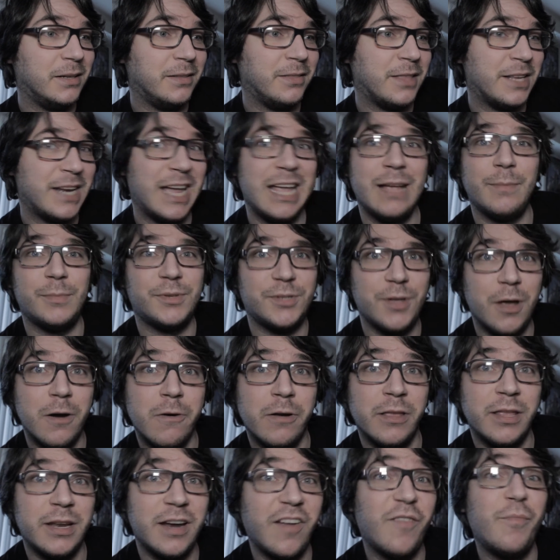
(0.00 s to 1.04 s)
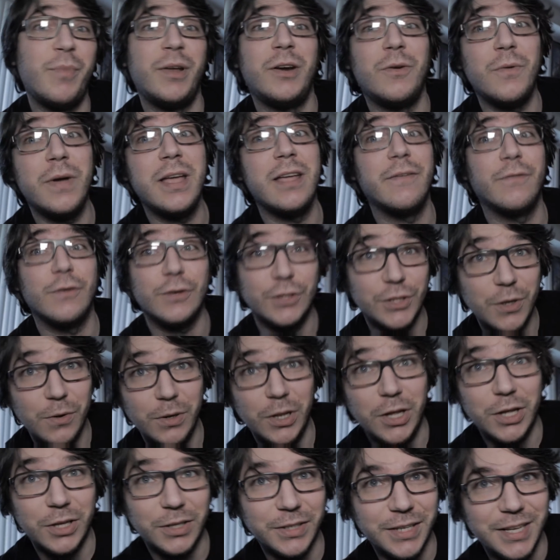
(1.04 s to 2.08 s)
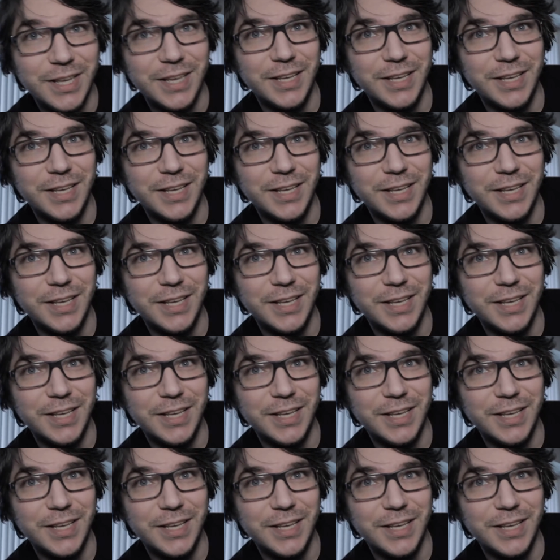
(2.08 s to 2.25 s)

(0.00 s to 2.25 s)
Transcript: then I am sorry that I've been away for so long.